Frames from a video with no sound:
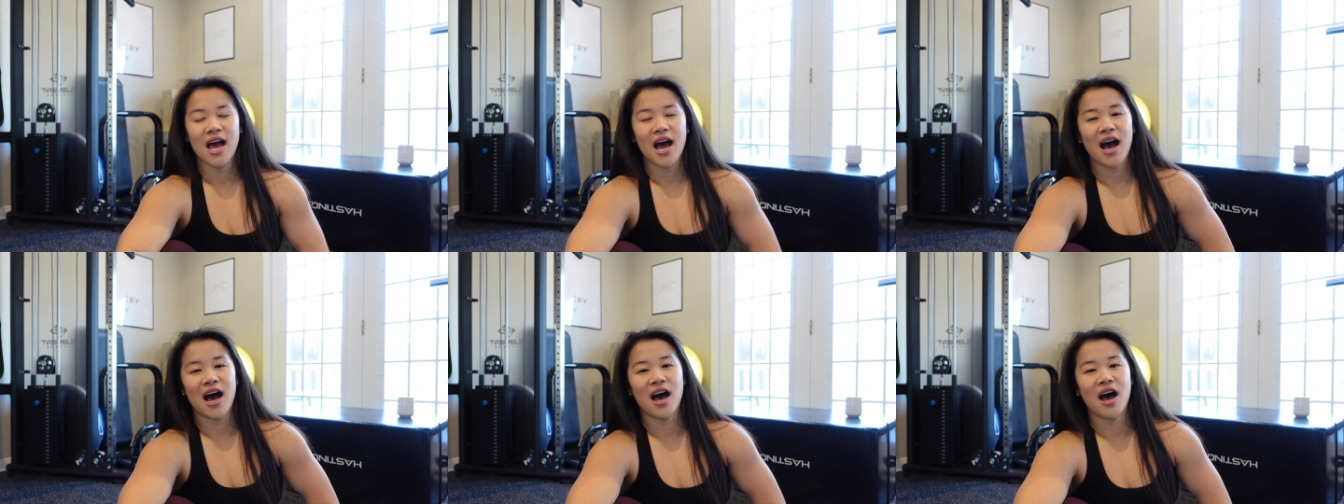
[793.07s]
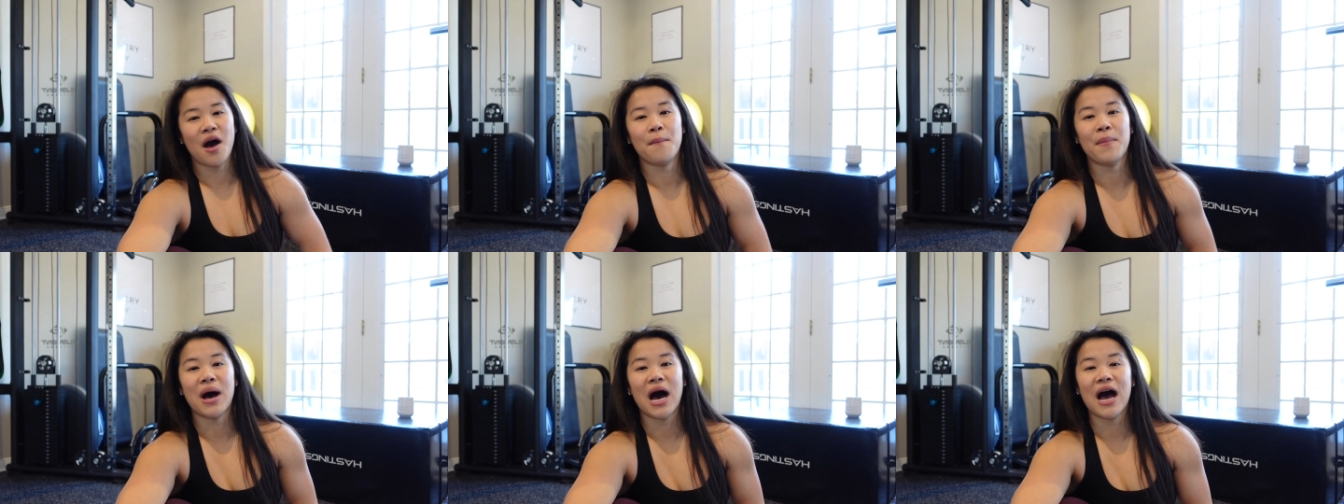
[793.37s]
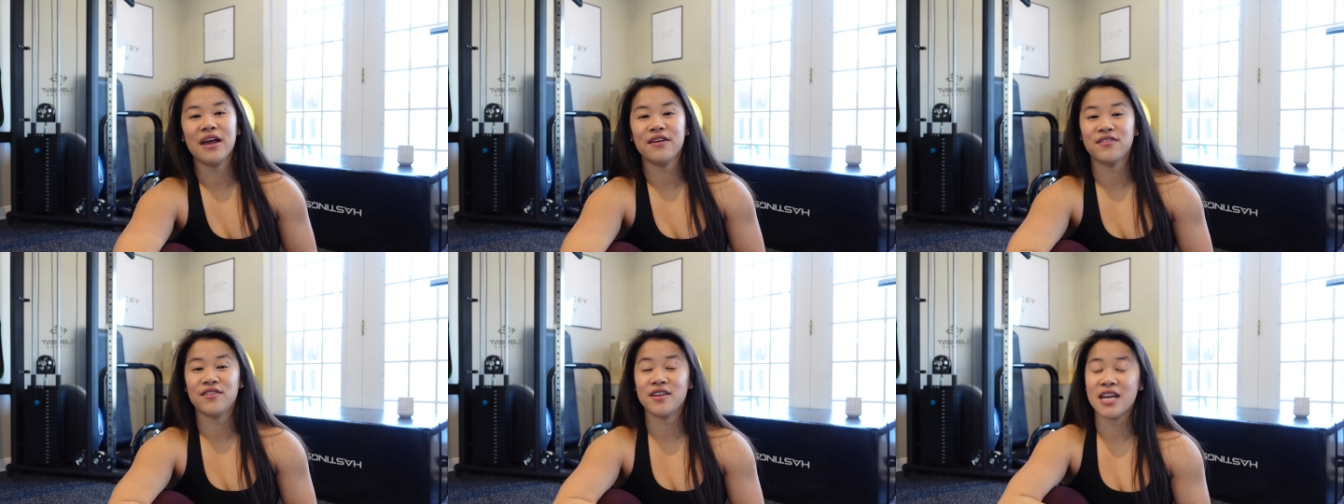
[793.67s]
Um,
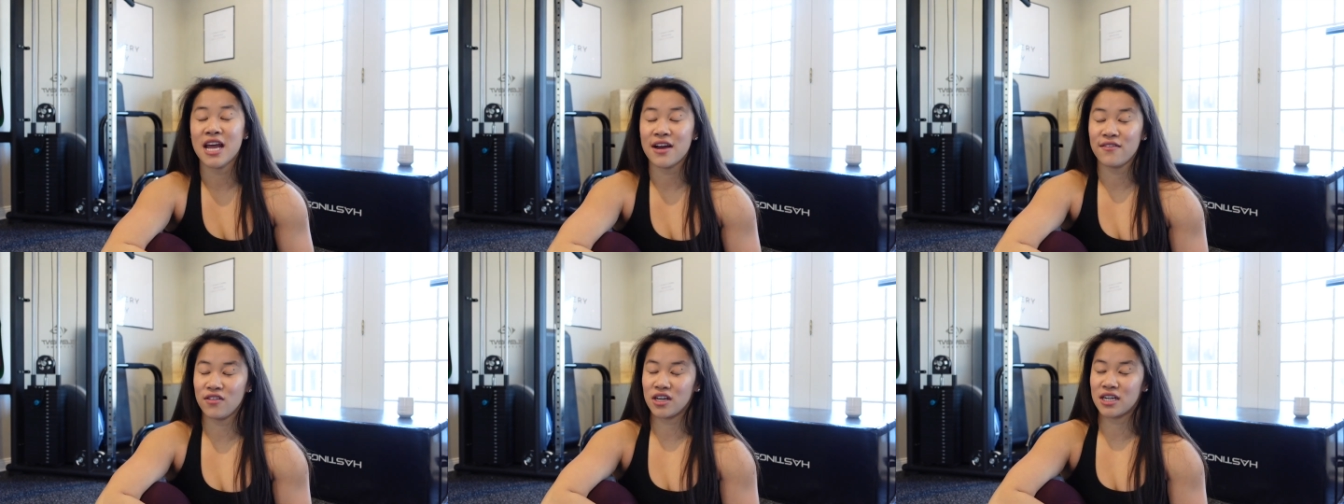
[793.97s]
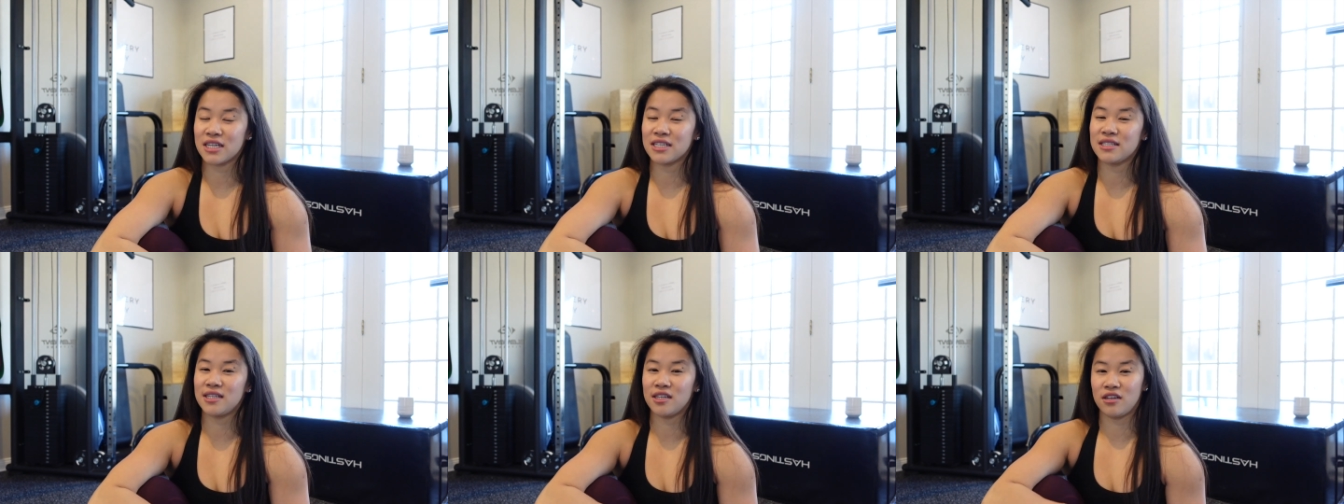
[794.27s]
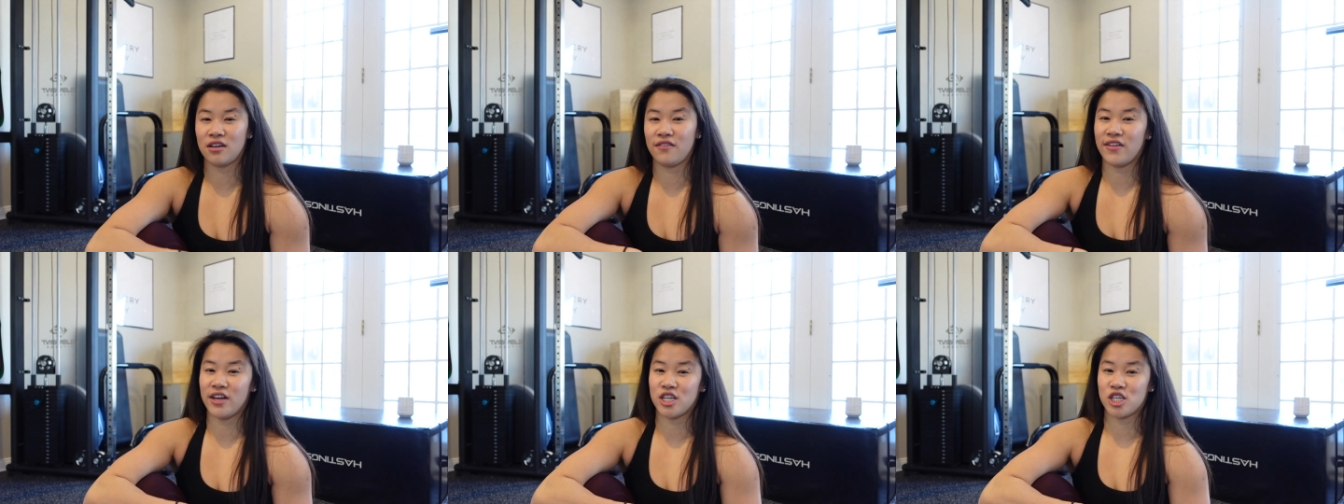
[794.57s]
i never
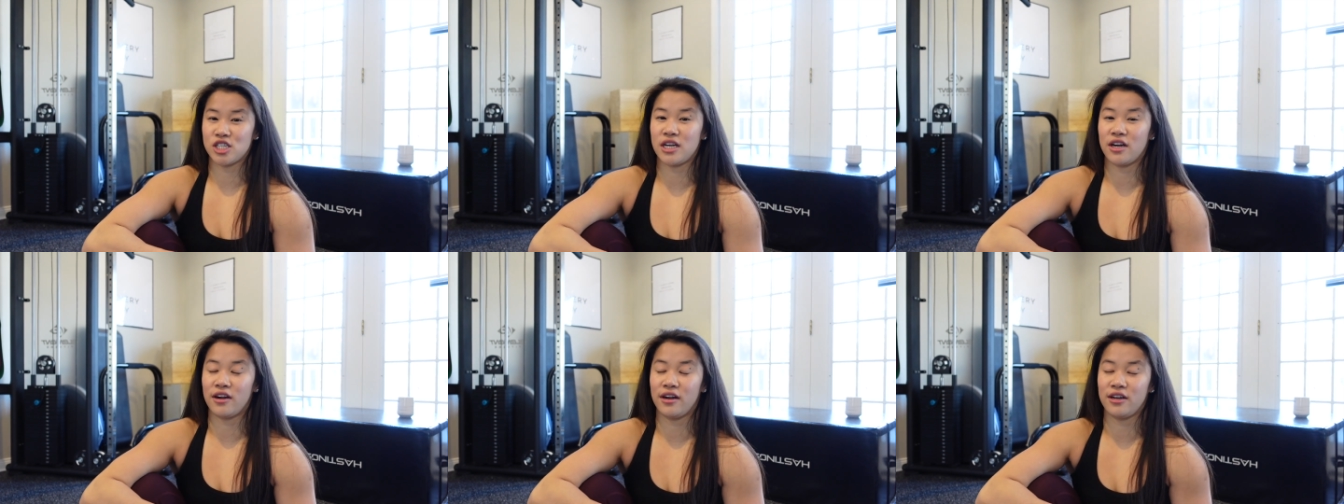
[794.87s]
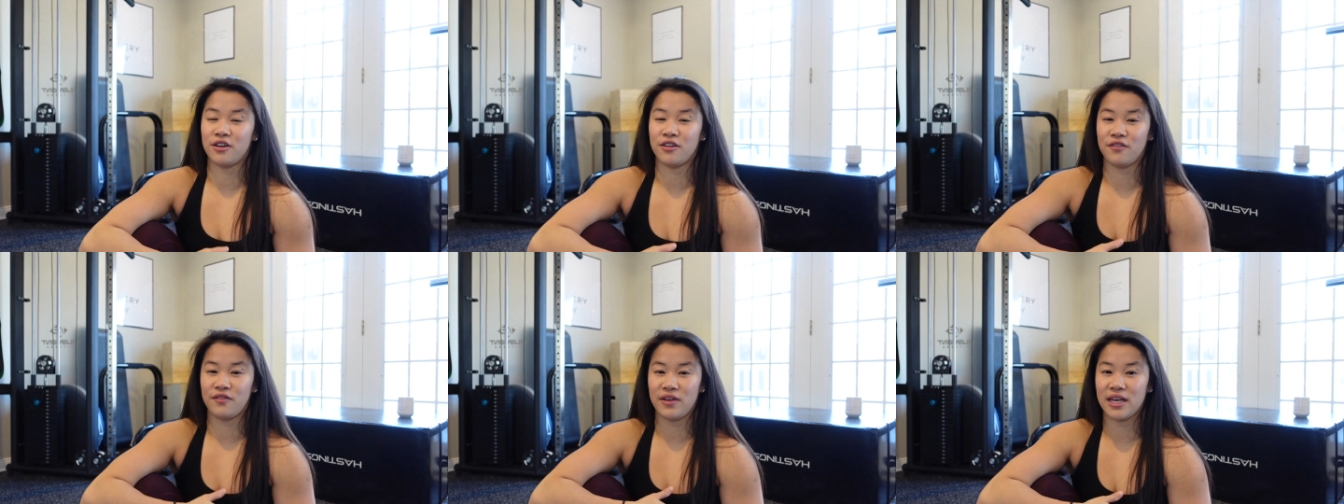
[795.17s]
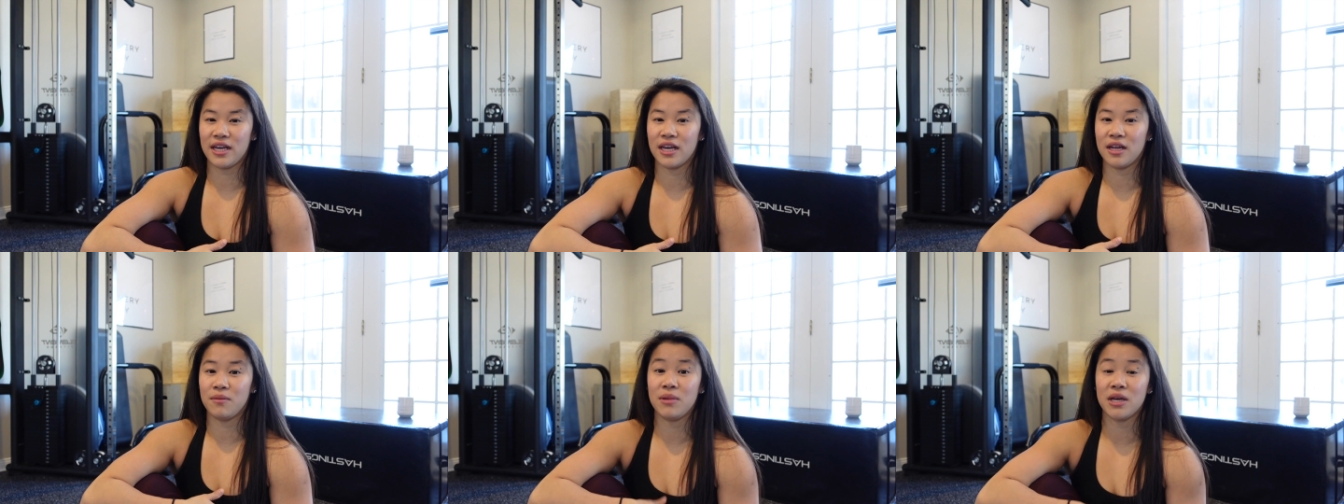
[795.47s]
considered vegetarian or
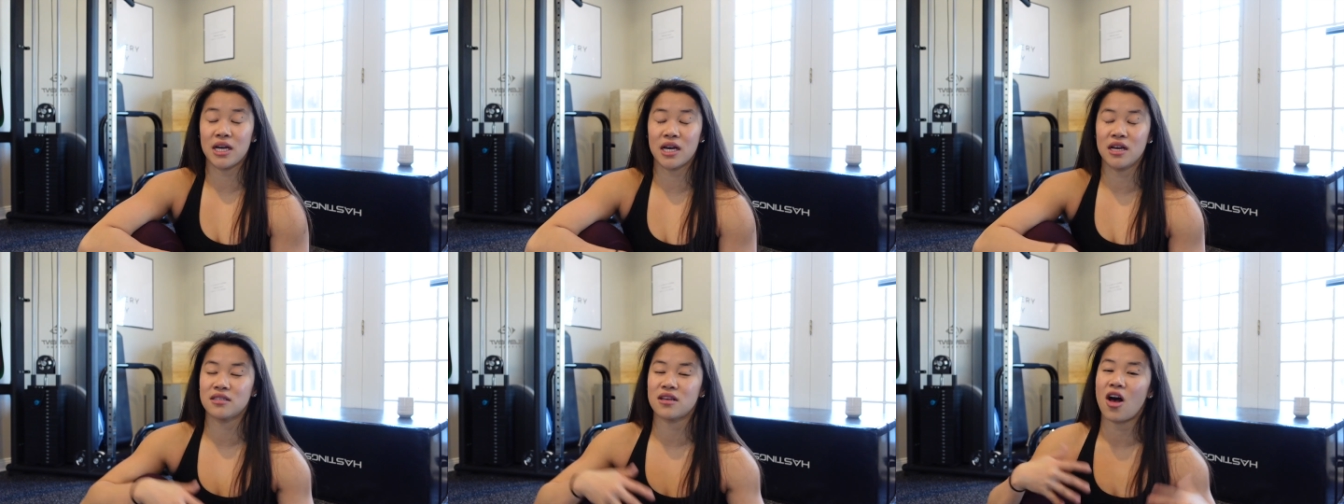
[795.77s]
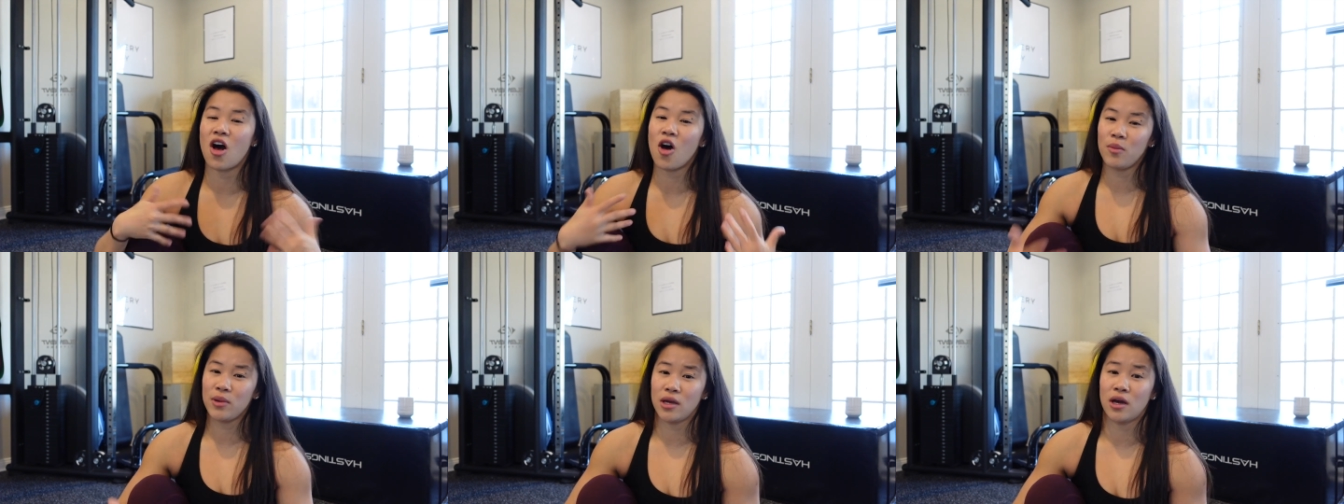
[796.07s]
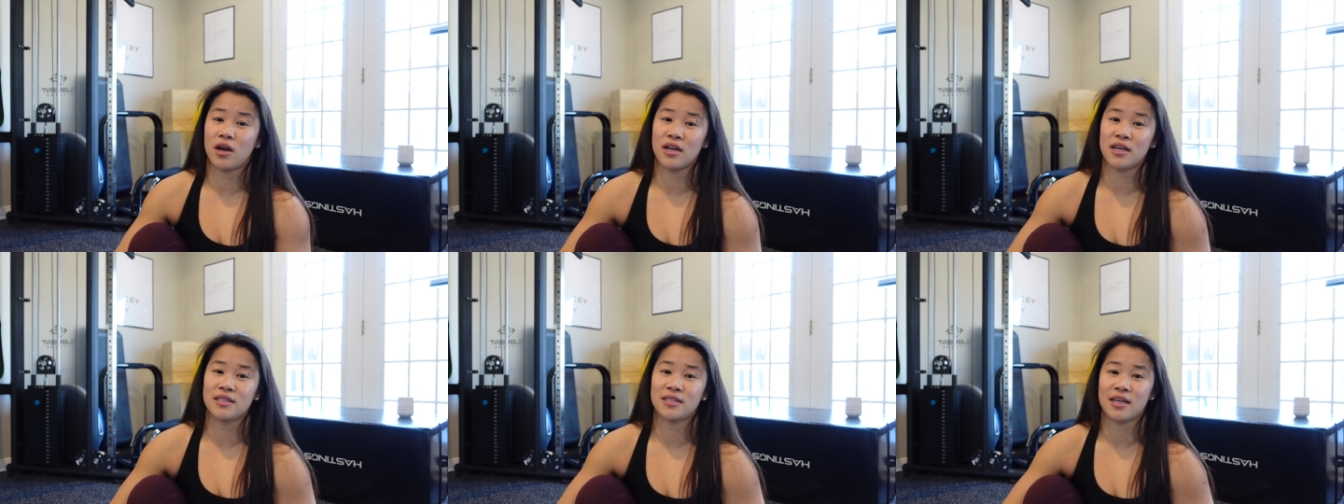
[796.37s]
vegan because I'll be
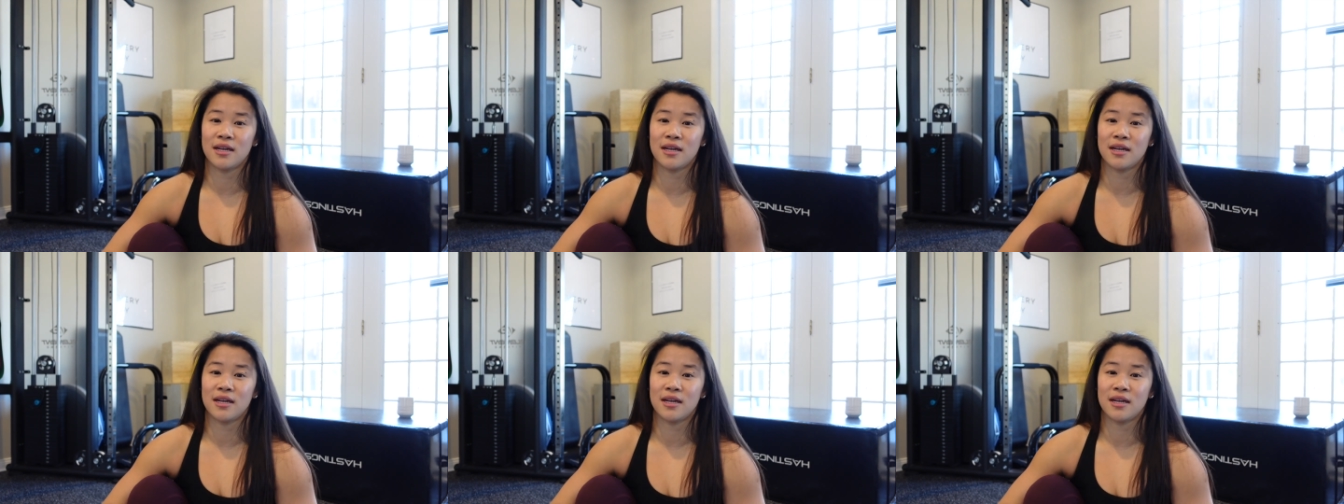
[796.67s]
honest,